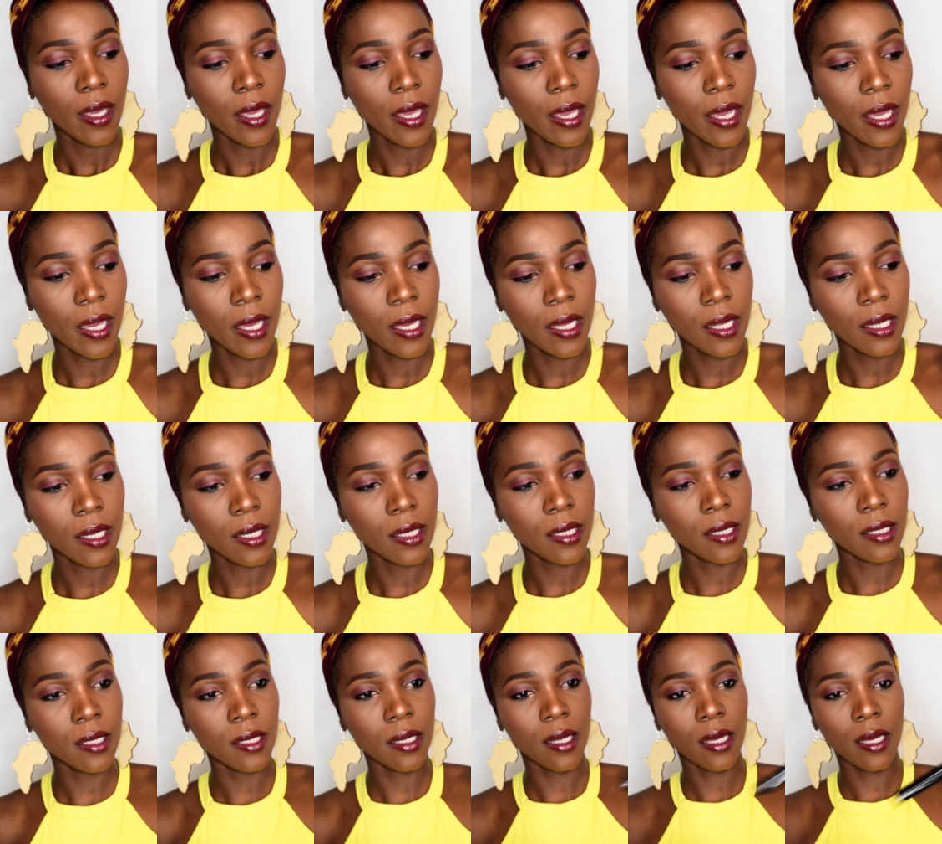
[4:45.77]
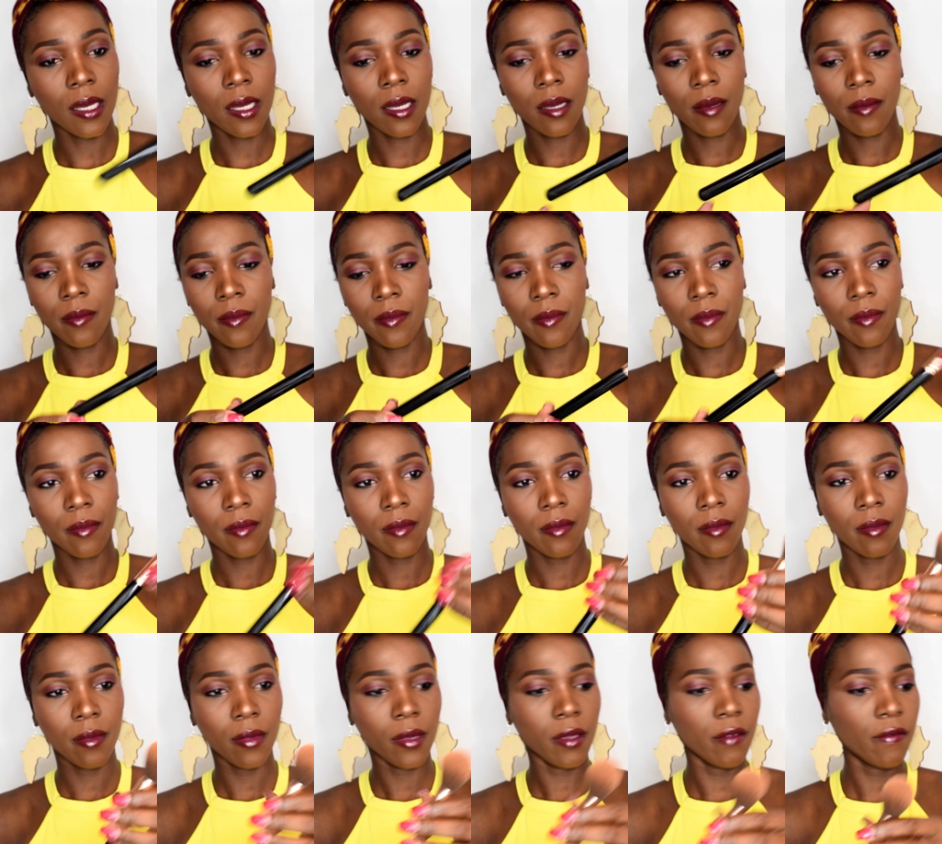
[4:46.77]
and
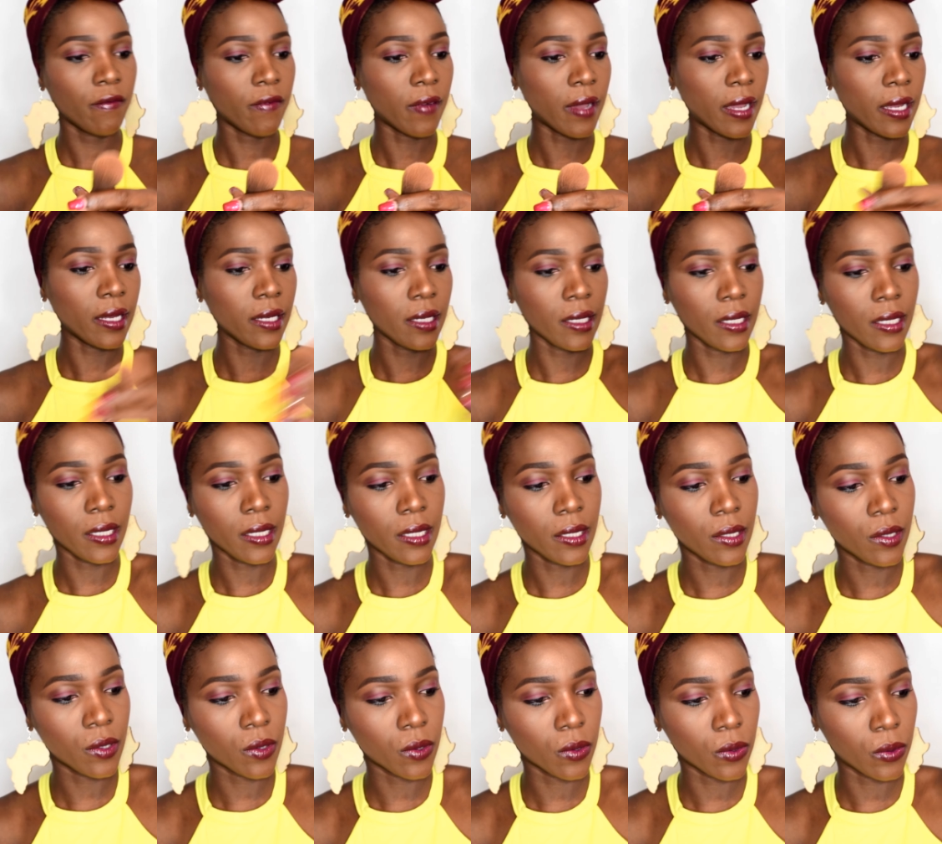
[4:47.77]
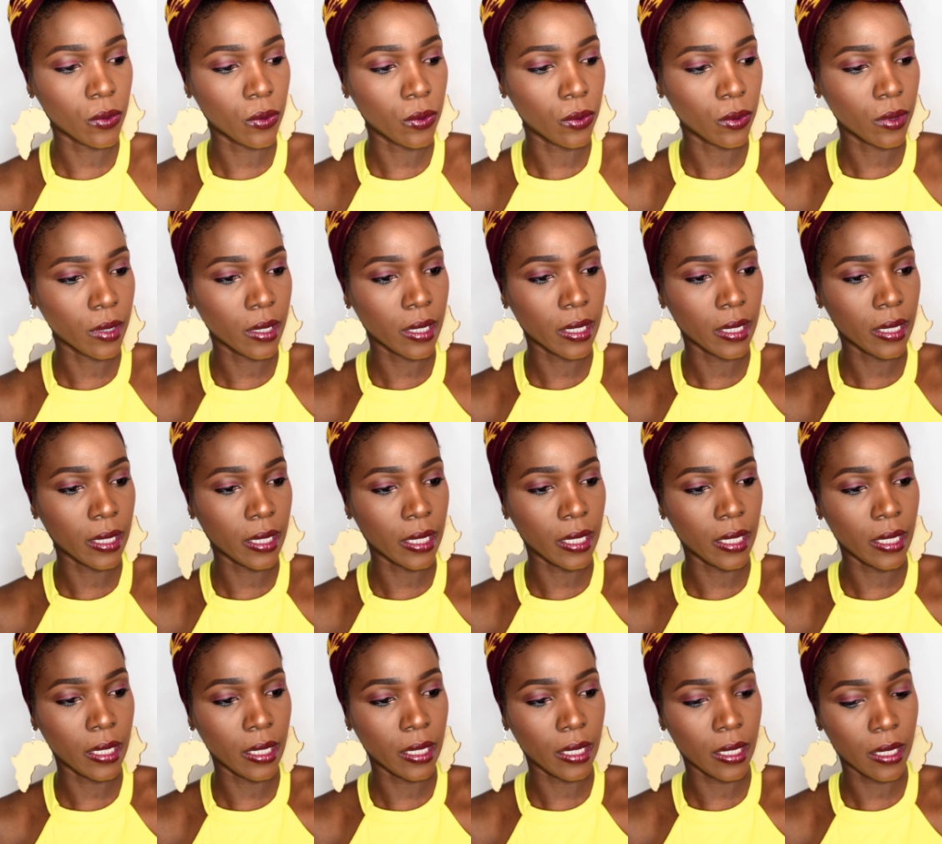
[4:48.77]
um, if I need to
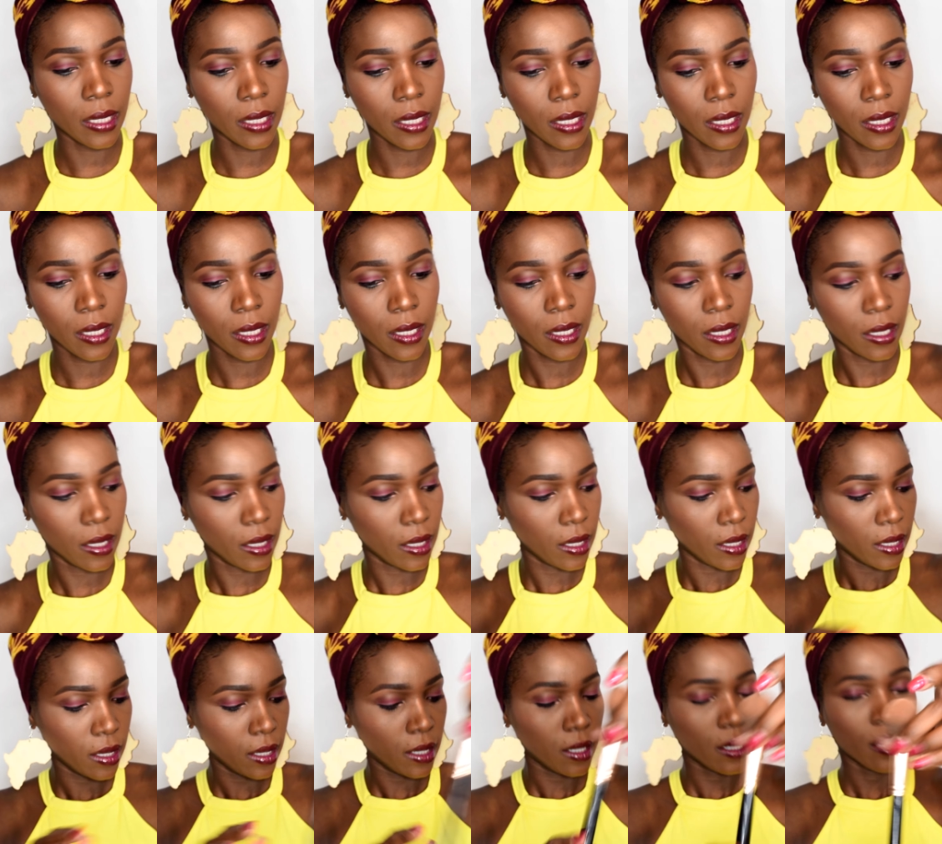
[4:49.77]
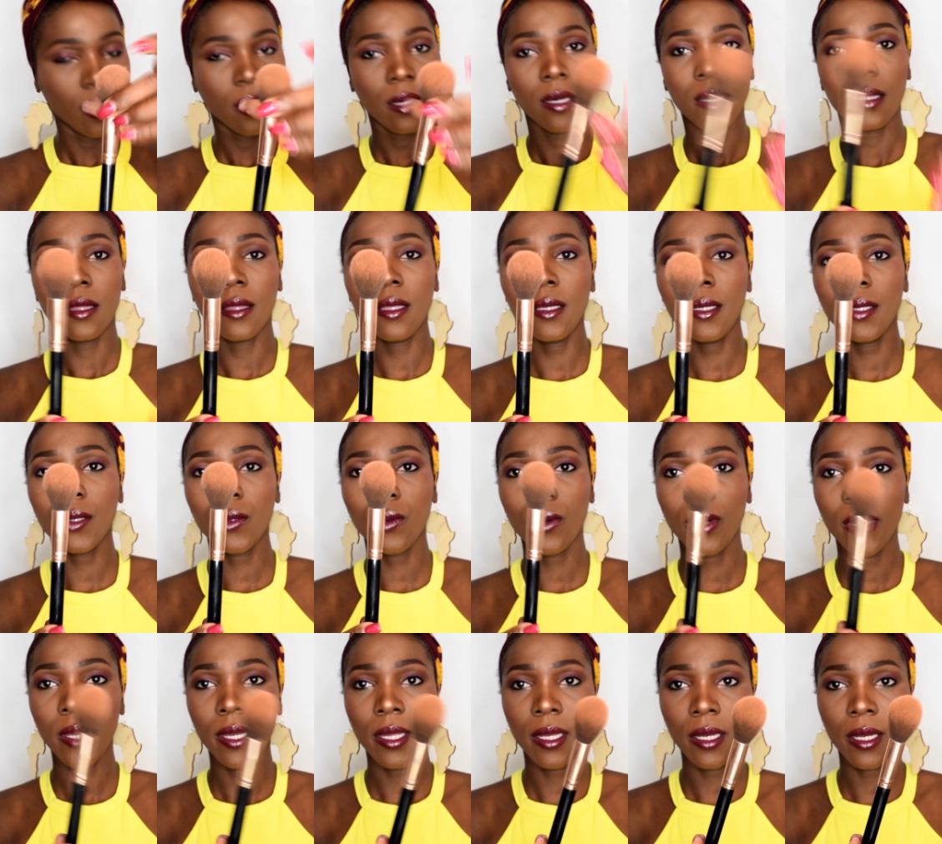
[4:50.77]
clean this
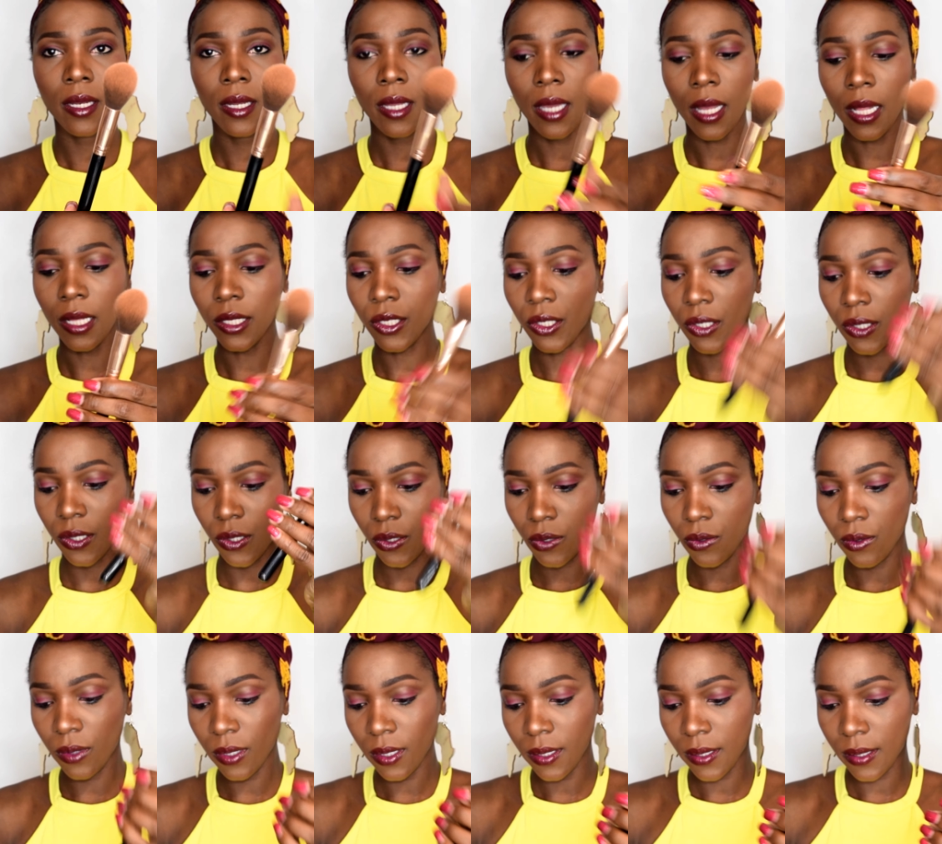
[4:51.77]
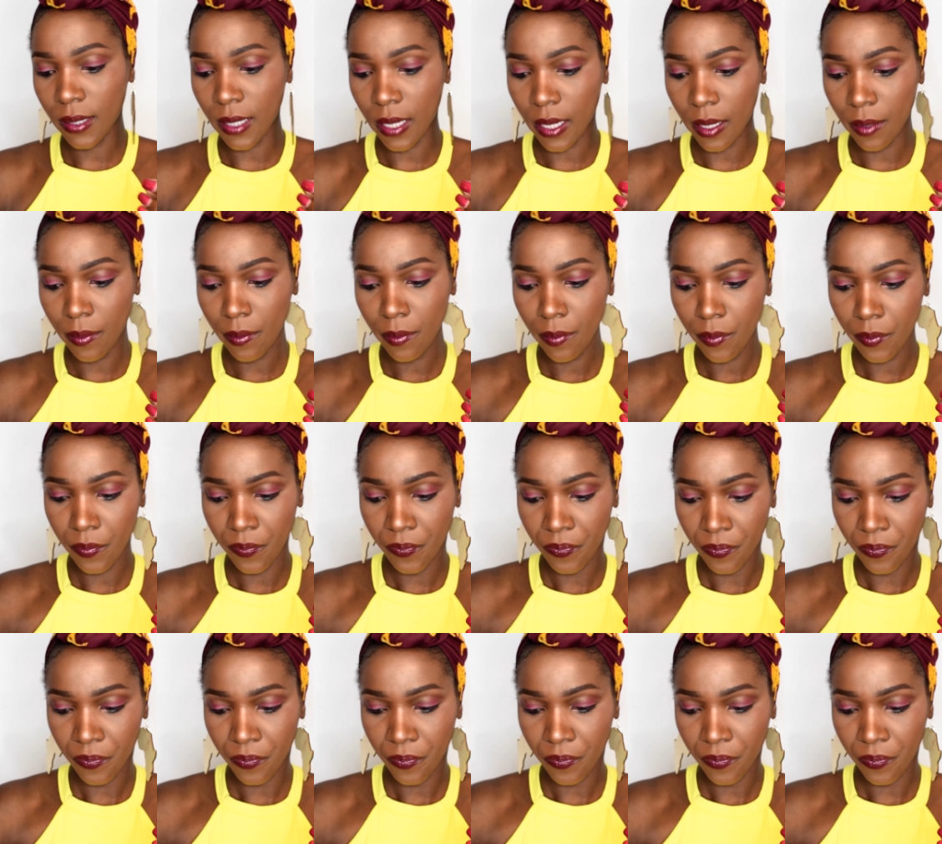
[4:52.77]
one I'll just do the same